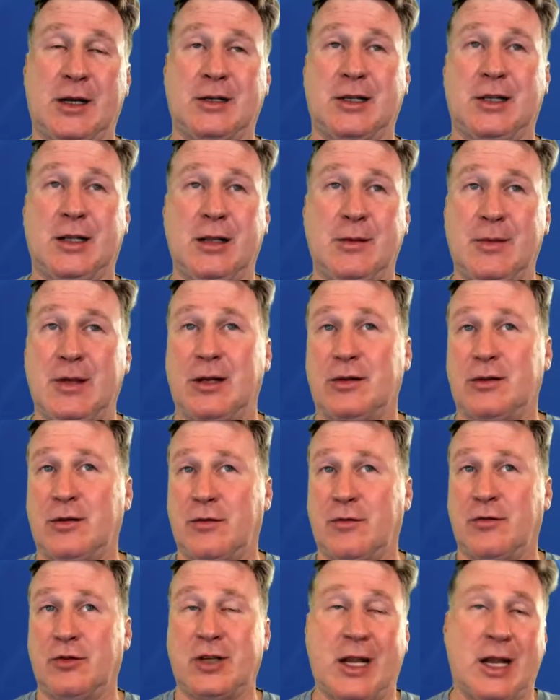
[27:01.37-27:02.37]
the email
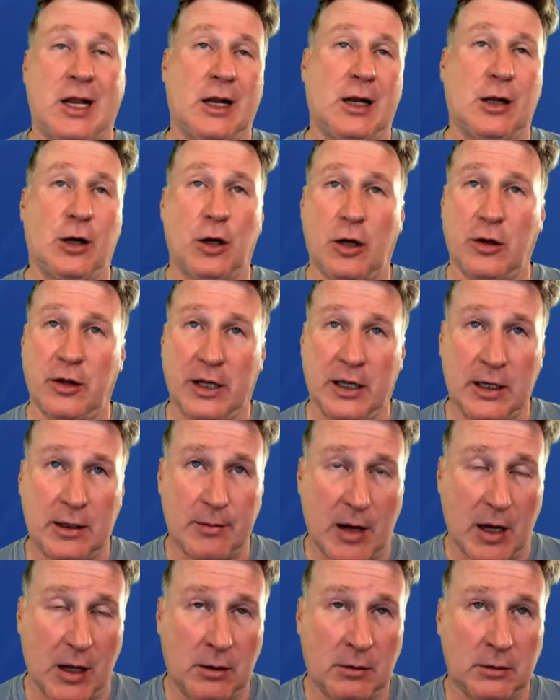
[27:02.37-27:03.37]
server is handling all the
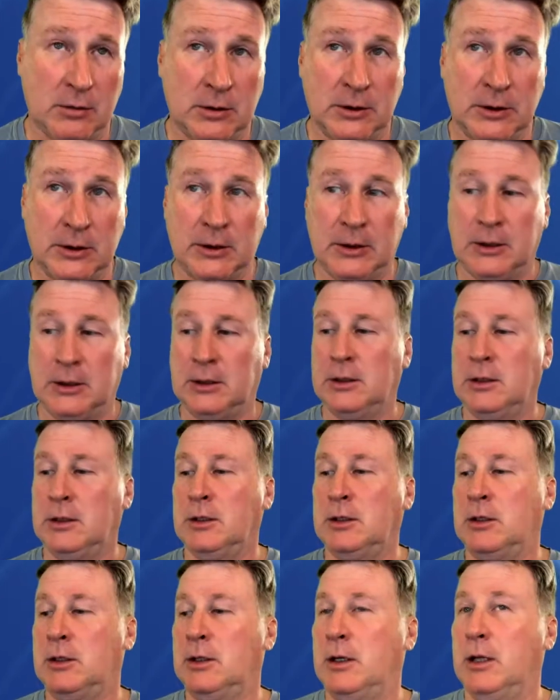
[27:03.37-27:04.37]
email.
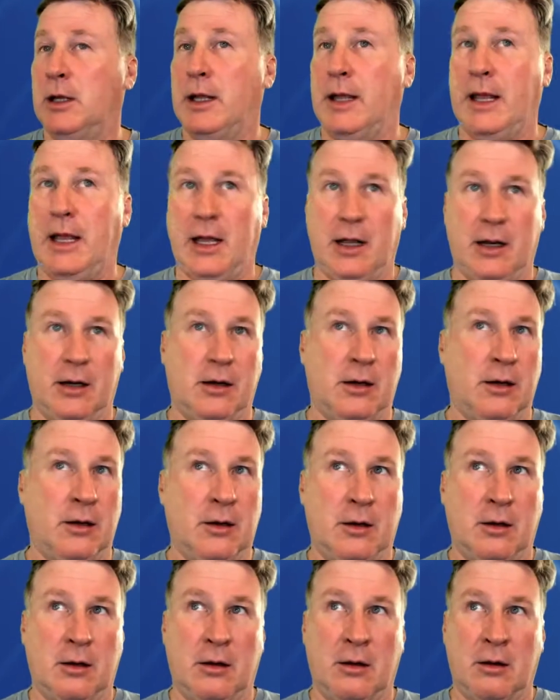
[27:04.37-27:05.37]
And
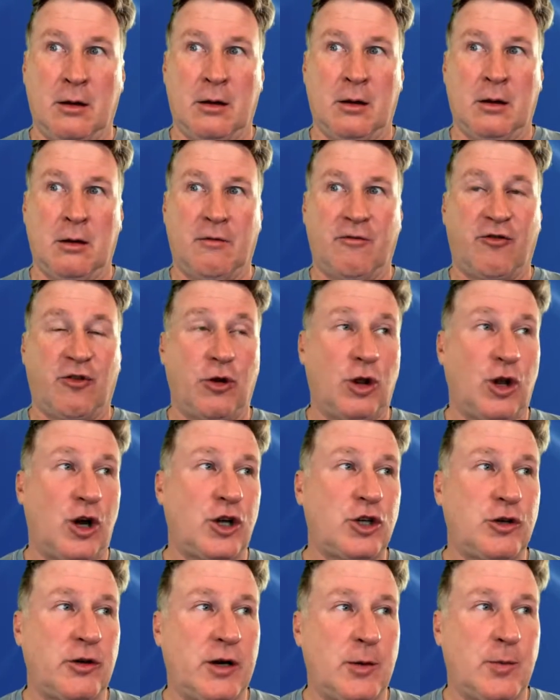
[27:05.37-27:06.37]
for a
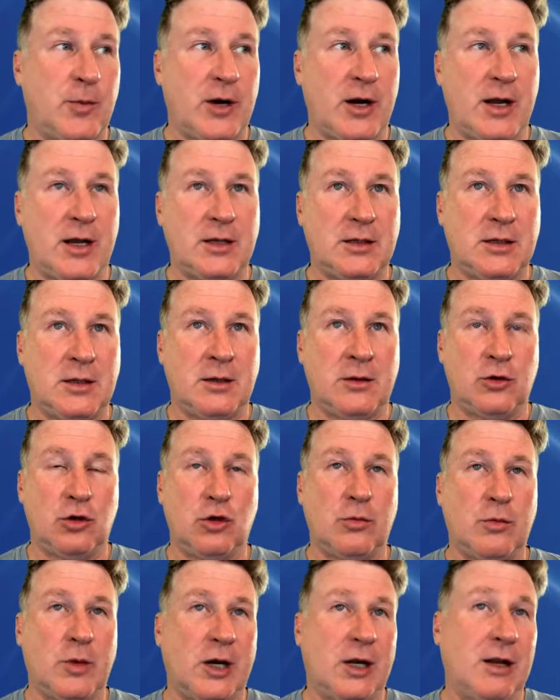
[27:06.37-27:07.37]
larger enterprise, you
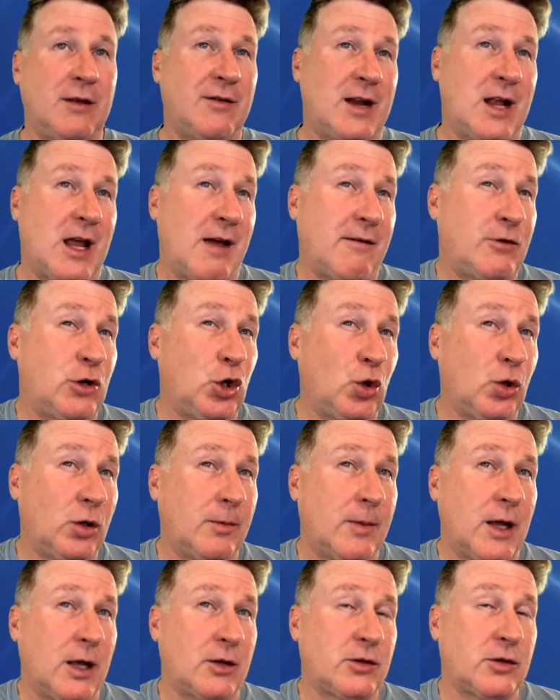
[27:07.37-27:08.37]
might even have 2
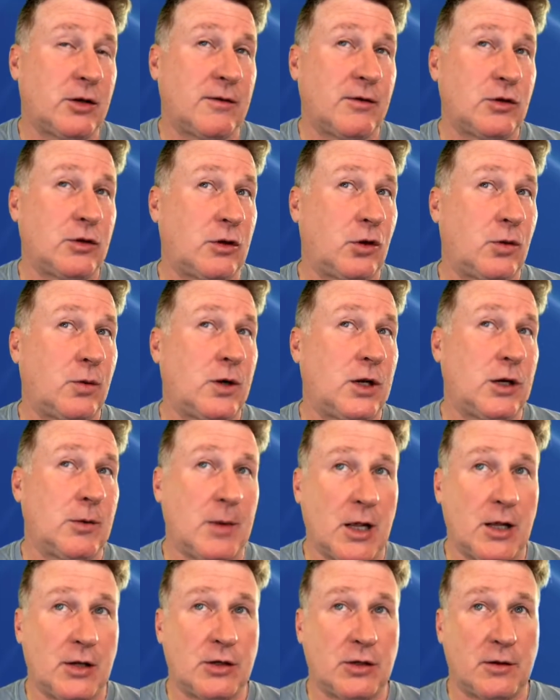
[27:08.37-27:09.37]
email servers or 3
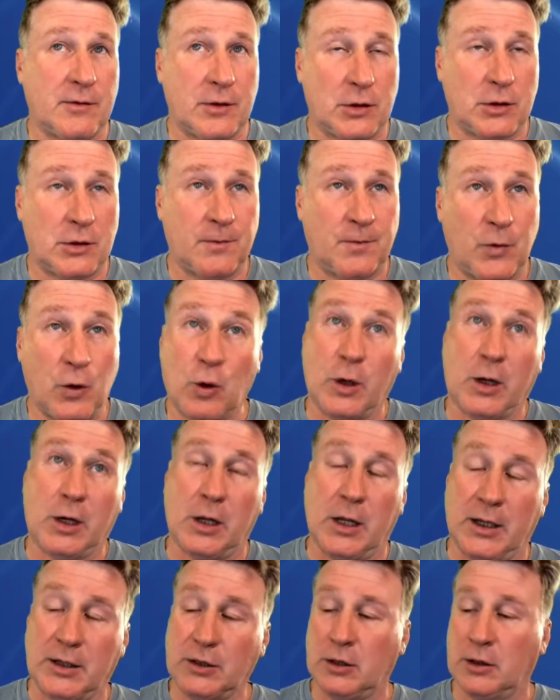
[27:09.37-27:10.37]
email servers, or a
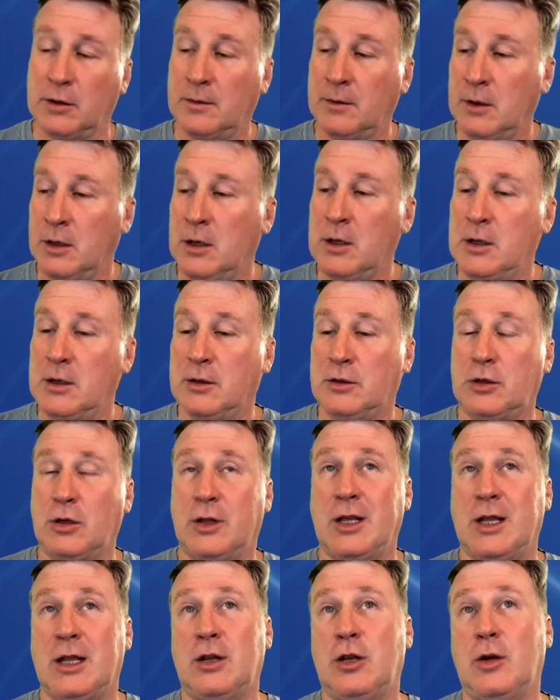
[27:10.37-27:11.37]
cluster. So
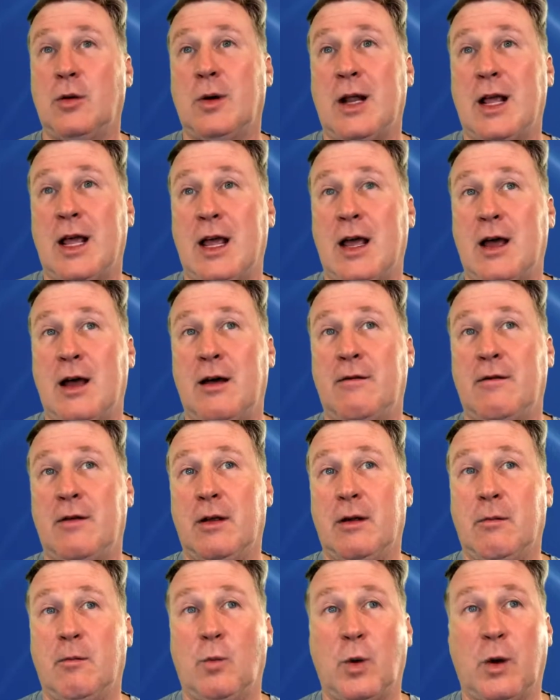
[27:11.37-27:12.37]
then you would have
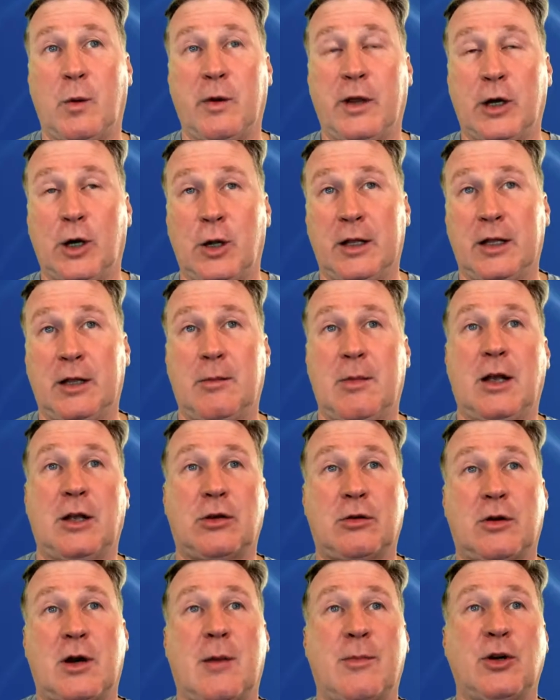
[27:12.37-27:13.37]
what we call email
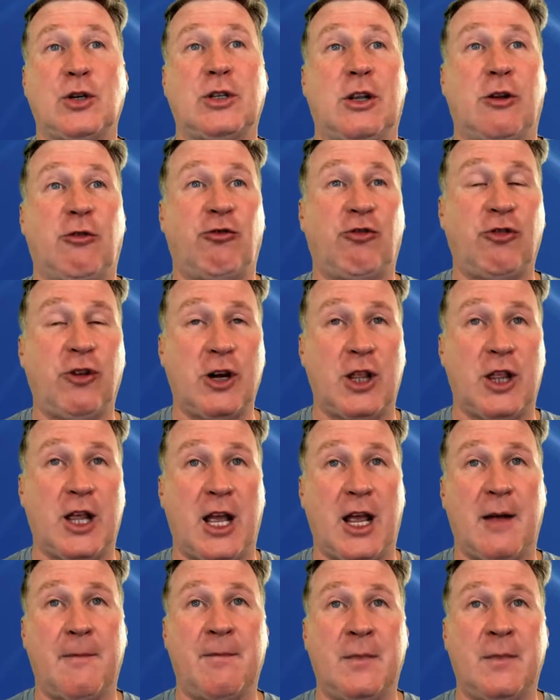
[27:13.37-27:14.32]
scrubbers in front of that,